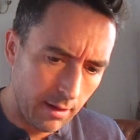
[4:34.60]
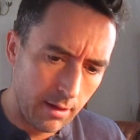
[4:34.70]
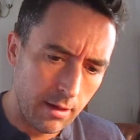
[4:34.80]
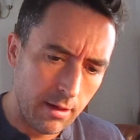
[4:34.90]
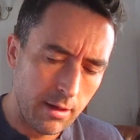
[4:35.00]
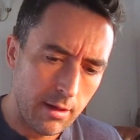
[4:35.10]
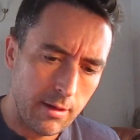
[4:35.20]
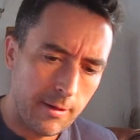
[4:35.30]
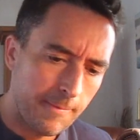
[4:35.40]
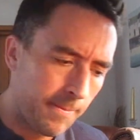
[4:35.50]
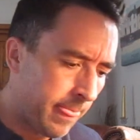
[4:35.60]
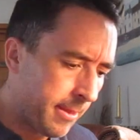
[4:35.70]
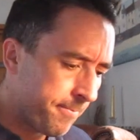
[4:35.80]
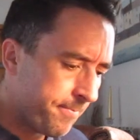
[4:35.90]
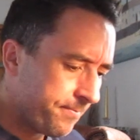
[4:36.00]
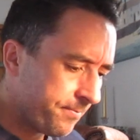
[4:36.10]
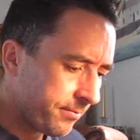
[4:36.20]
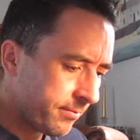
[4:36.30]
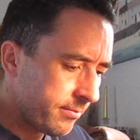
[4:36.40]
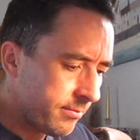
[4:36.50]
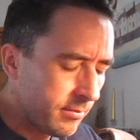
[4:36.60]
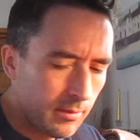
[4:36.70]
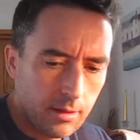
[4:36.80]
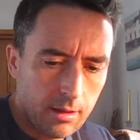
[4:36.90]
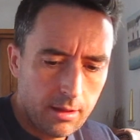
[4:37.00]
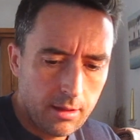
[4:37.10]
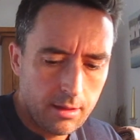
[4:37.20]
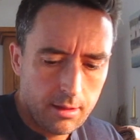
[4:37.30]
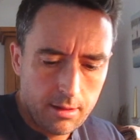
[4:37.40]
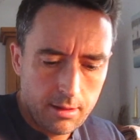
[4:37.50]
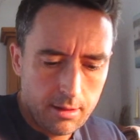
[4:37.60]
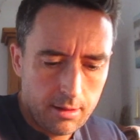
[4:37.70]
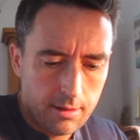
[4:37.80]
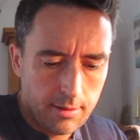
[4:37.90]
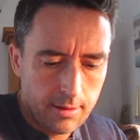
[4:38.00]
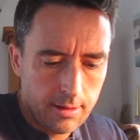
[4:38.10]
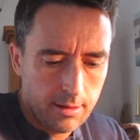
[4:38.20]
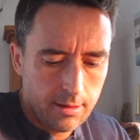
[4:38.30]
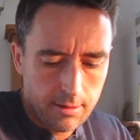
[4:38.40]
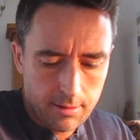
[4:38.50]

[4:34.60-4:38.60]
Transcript: No one is speaking in this clip.